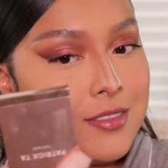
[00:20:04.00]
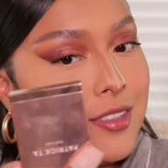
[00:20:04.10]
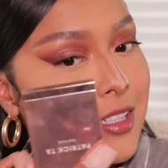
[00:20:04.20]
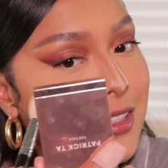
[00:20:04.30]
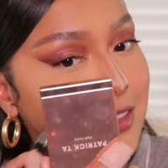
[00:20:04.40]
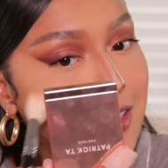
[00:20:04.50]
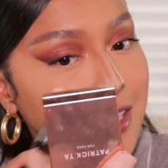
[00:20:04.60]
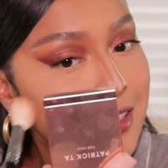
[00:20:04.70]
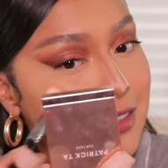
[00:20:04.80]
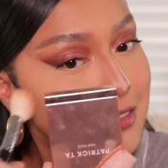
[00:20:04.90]
And And I
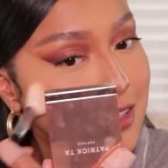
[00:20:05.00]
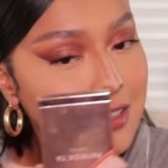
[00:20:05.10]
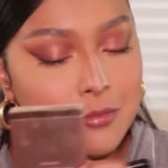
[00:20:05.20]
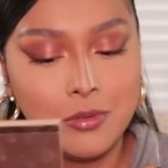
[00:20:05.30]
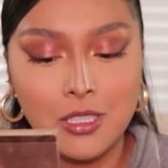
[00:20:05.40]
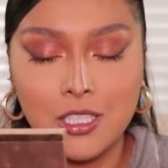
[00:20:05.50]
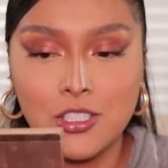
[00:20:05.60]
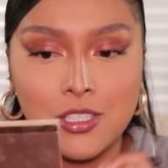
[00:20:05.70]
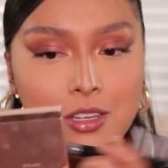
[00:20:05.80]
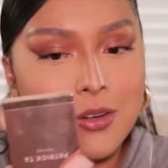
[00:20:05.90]
like a lot of blush.
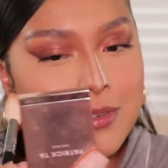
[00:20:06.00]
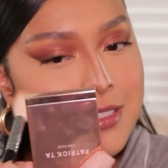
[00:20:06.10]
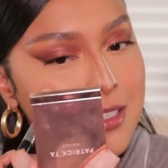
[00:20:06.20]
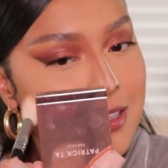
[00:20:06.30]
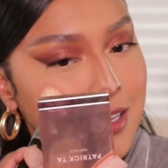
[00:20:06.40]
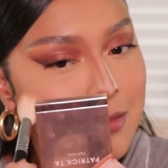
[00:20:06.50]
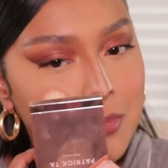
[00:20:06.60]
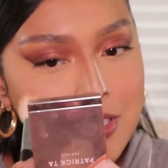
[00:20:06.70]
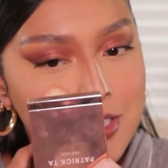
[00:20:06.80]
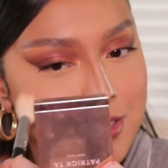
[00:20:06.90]
They always say like
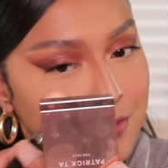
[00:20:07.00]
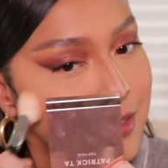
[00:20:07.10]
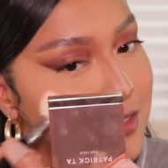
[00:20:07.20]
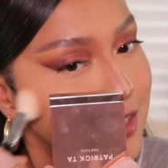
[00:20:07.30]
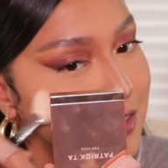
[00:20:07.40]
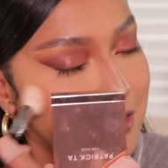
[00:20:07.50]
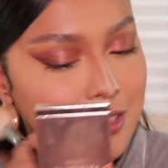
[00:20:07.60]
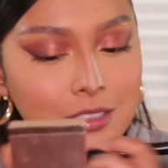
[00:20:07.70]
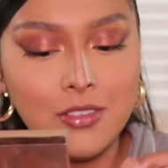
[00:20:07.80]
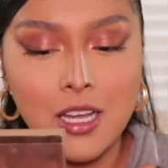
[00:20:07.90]
blush is the first thing to
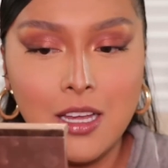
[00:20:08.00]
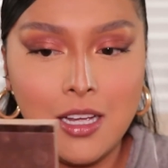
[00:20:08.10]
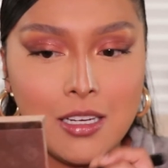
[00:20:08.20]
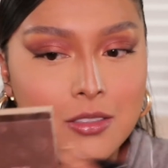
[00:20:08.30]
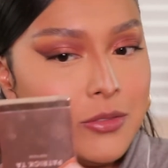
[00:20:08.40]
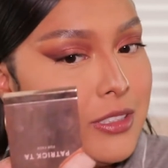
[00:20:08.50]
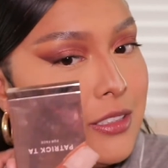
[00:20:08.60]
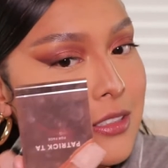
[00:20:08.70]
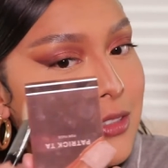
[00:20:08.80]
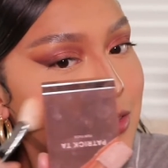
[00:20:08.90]
leave. I don't really
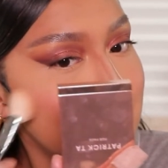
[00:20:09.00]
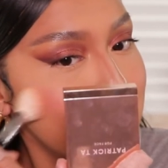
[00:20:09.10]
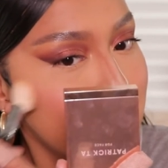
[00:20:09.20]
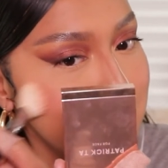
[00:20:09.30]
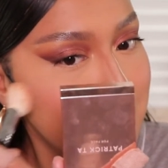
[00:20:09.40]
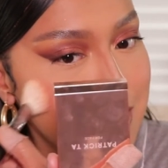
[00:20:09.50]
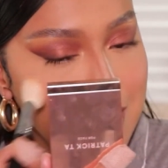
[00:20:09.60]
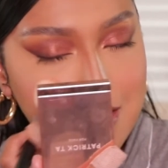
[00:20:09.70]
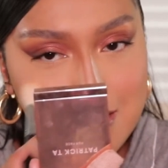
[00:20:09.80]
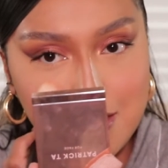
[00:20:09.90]
know because my blush
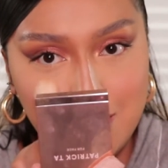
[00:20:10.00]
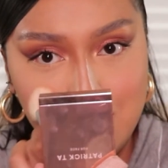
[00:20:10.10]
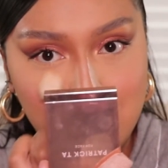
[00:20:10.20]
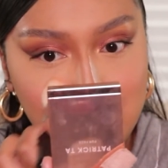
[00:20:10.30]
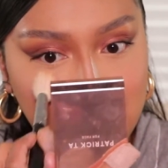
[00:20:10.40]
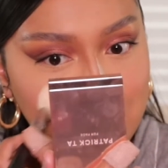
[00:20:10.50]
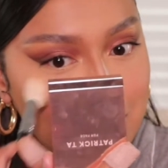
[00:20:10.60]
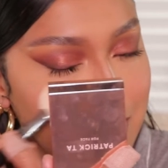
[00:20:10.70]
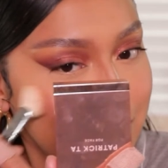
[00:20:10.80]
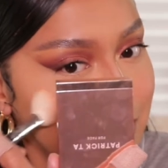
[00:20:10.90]
kind of stays on
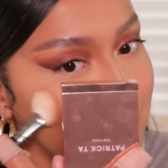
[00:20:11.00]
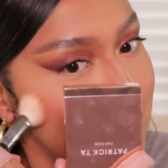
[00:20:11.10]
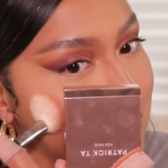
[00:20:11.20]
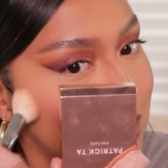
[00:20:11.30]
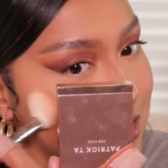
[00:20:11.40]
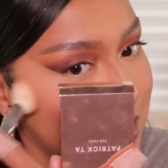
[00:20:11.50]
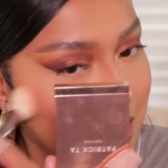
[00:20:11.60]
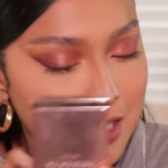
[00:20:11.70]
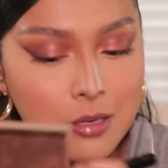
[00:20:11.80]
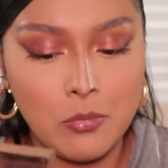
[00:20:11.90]
for a very long
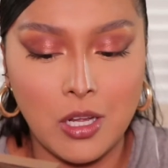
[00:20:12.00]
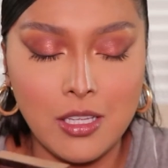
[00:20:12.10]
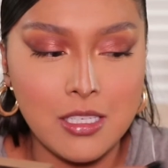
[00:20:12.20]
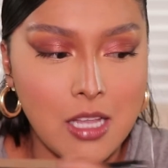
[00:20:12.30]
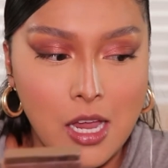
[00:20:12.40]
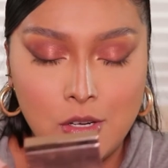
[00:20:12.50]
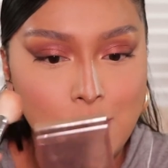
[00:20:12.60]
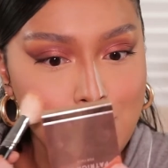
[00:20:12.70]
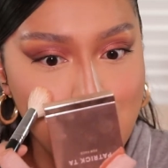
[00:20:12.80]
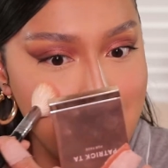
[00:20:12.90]
time. Probably because I
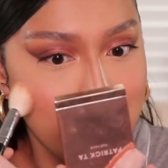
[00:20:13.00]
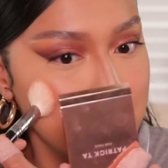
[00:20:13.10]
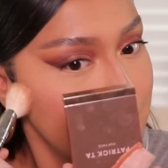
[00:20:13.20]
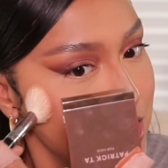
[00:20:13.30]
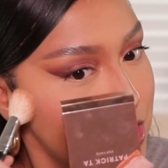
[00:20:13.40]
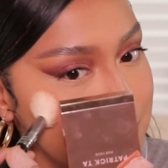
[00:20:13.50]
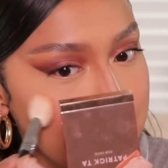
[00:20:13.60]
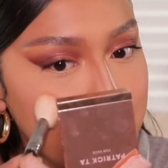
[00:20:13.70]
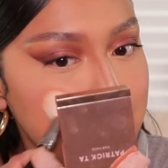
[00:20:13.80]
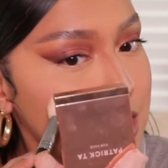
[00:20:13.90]
do not touch
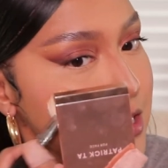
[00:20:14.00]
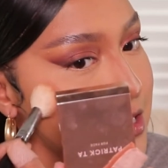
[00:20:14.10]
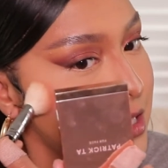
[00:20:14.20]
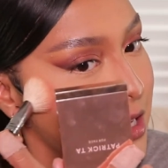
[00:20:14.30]
my face